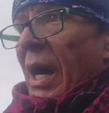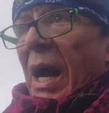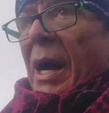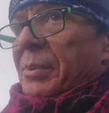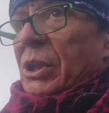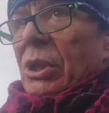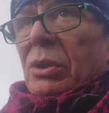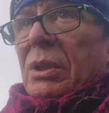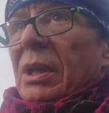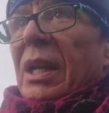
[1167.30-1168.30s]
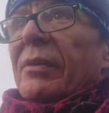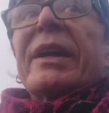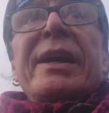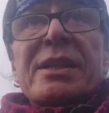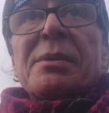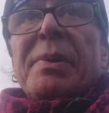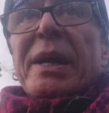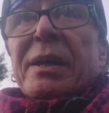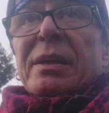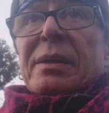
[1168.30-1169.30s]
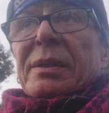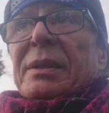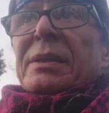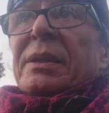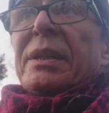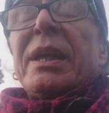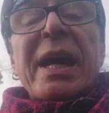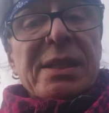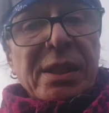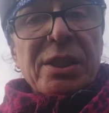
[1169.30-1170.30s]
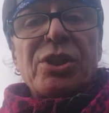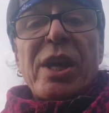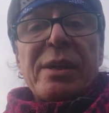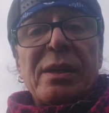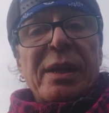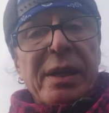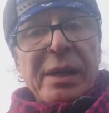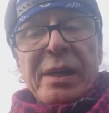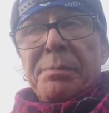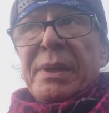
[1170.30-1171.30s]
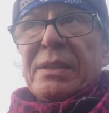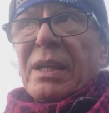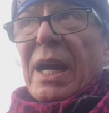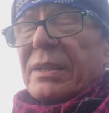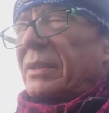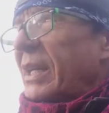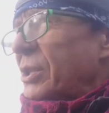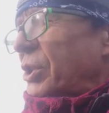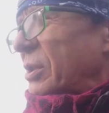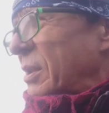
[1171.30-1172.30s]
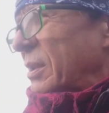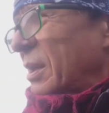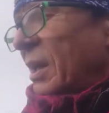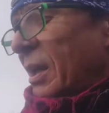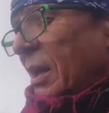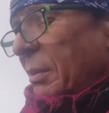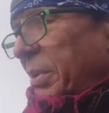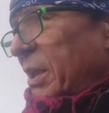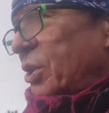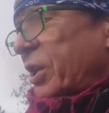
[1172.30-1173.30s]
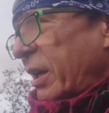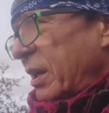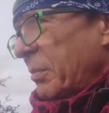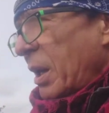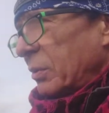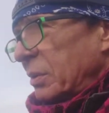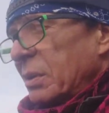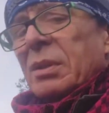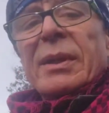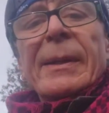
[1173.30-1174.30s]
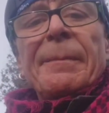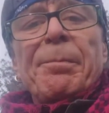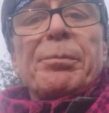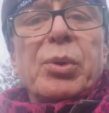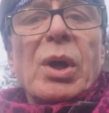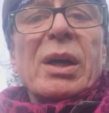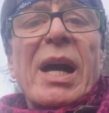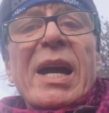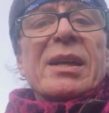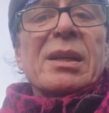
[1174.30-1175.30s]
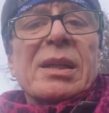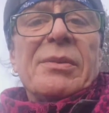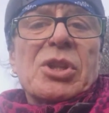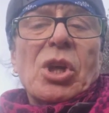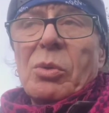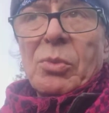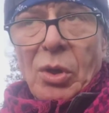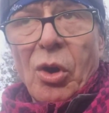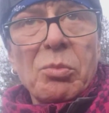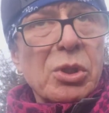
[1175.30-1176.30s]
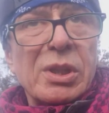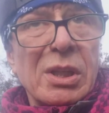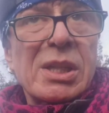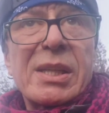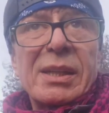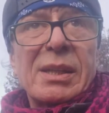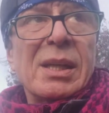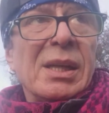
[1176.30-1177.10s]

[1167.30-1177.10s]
Absolutely lovely. He's a biker. He has his channel. I repeat, Hard Intentions. Please check him out. Poor guy. He was almost innocent.